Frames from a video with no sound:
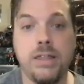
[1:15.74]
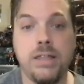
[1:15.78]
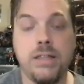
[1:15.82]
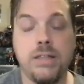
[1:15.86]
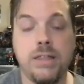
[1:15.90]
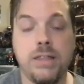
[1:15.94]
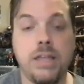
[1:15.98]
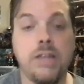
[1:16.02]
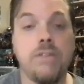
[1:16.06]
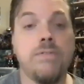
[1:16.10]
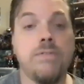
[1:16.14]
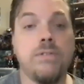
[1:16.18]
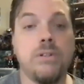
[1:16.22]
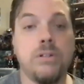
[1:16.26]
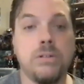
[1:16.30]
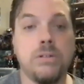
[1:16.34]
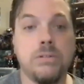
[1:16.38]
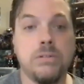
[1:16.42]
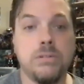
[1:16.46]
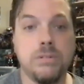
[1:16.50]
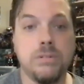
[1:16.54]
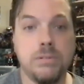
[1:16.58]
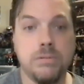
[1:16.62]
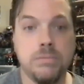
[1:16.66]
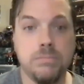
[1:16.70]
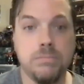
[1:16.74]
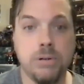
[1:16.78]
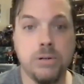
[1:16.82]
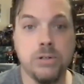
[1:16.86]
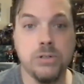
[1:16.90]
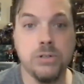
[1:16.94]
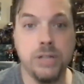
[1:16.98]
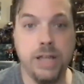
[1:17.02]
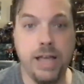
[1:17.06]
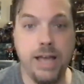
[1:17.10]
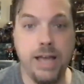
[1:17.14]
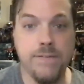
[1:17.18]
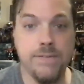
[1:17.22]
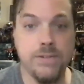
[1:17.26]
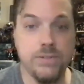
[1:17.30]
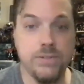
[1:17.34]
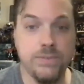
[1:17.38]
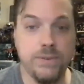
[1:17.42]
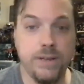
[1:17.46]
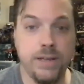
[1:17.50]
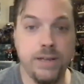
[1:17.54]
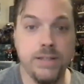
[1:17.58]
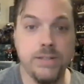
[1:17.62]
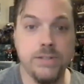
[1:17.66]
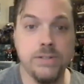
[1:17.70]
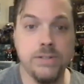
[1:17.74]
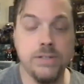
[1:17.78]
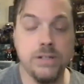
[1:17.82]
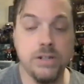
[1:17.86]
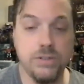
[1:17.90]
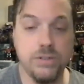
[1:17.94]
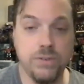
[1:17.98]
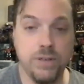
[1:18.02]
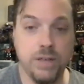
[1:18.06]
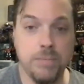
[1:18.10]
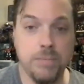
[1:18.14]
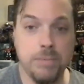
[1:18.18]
thankful person to have his fans and his fan